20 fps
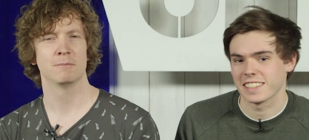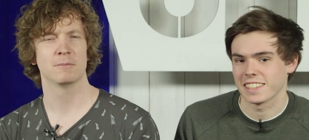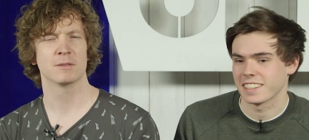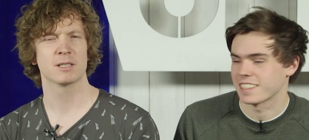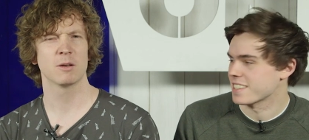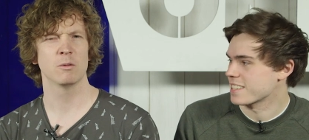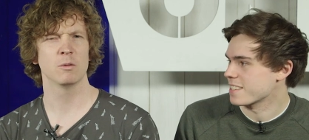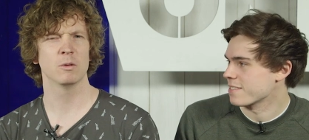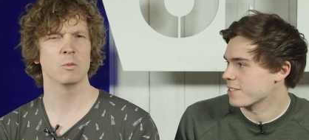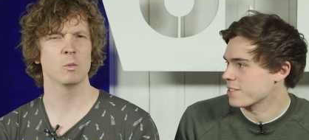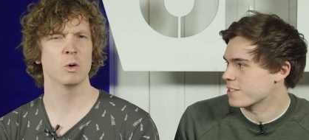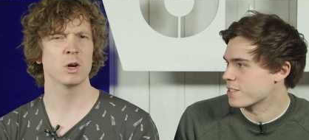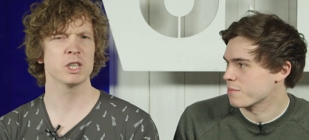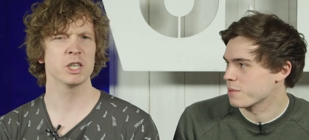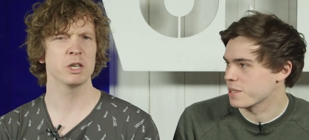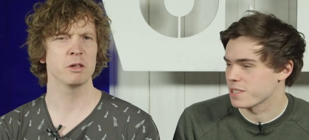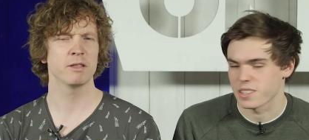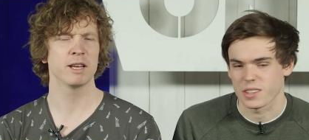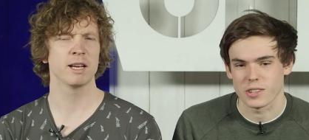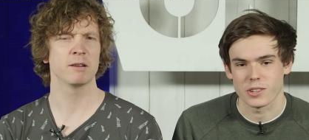Speaker 1: Um, nice so what
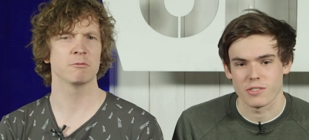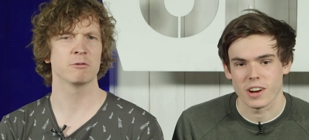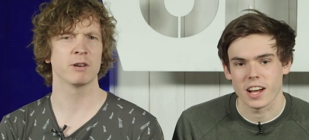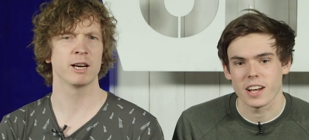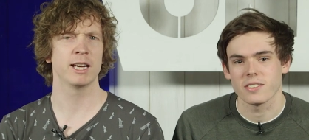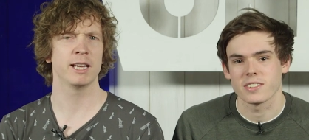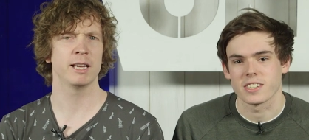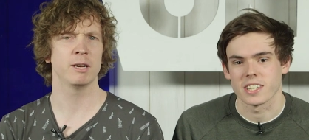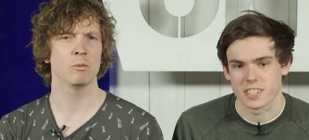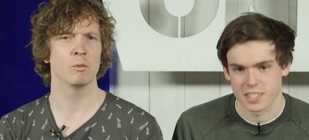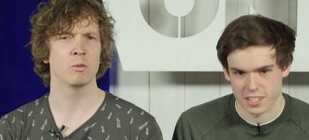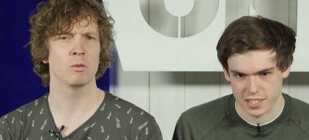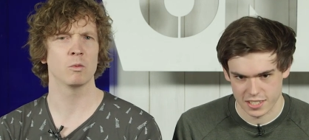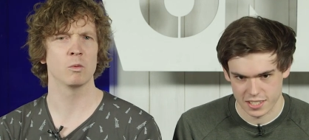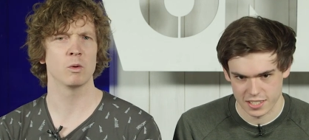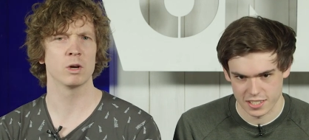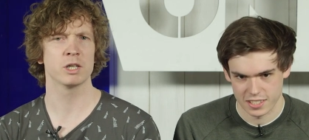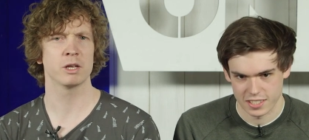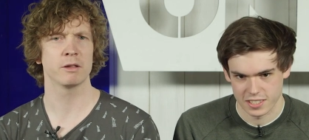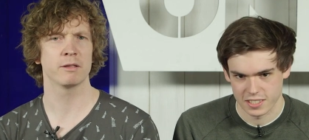do you think, so really,
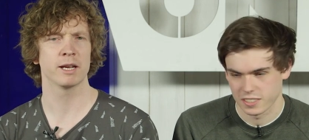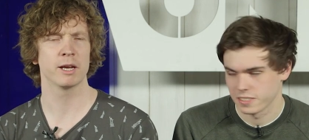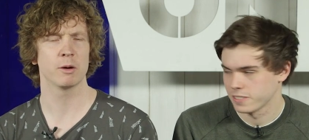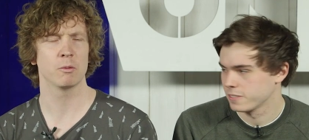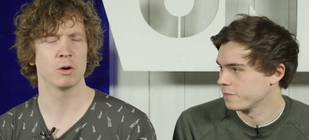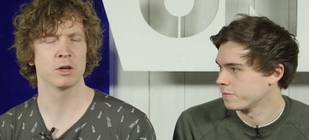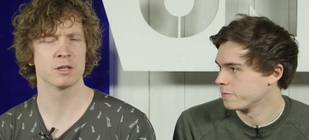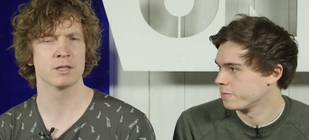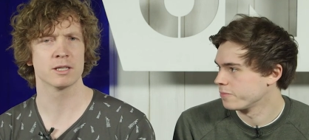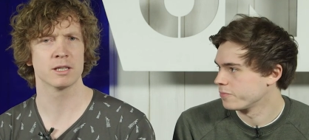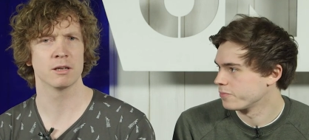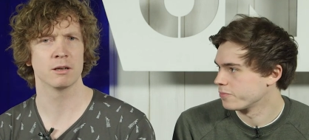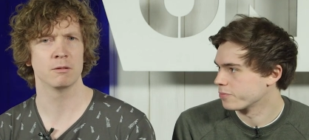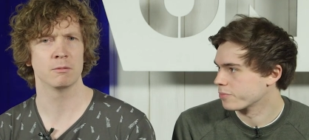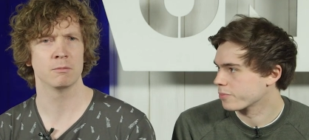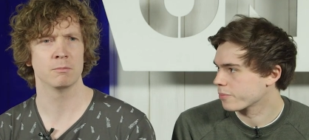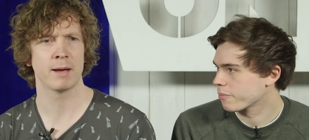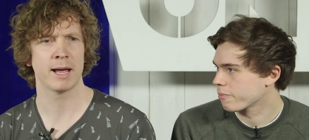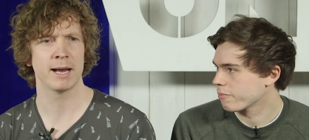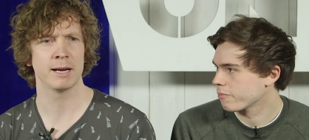what do you think it was
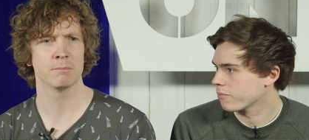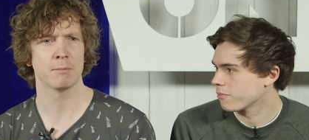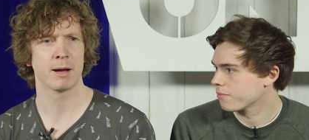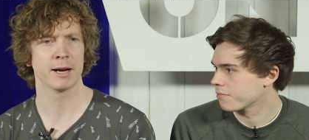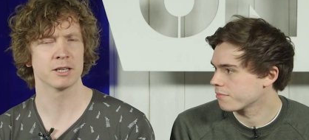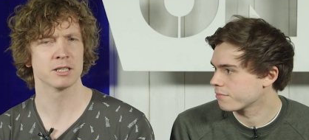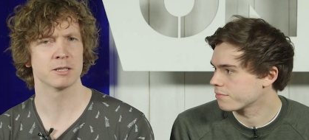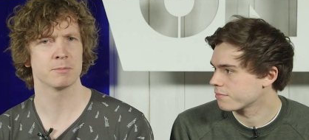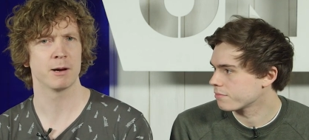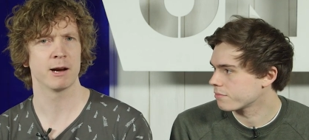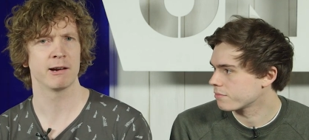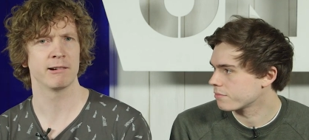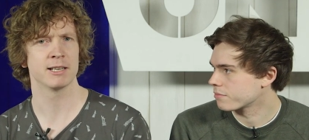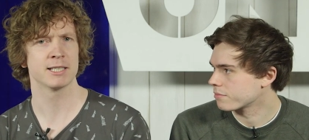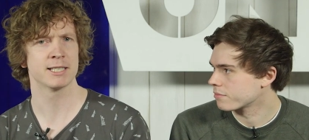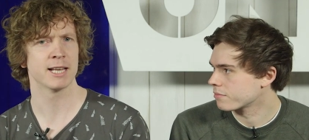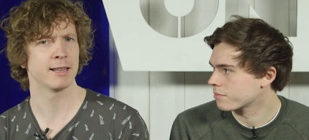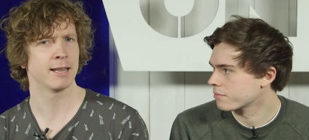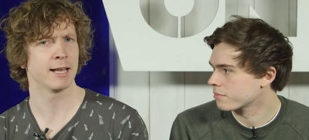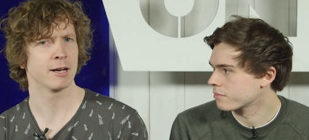that made Michael
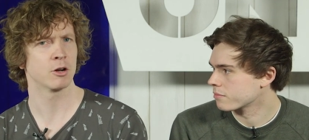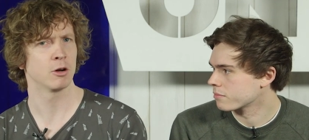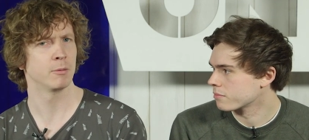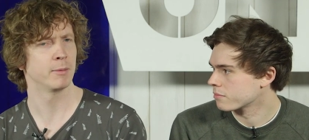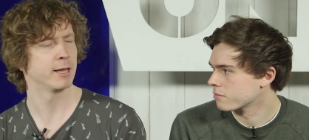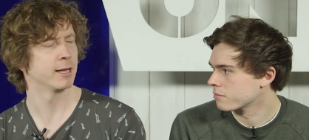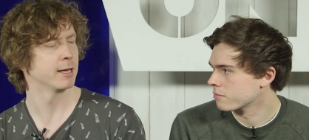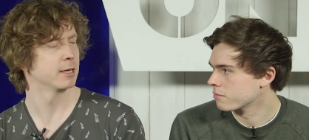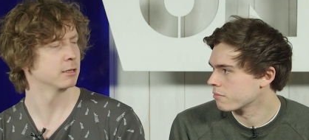Spurrier send that comment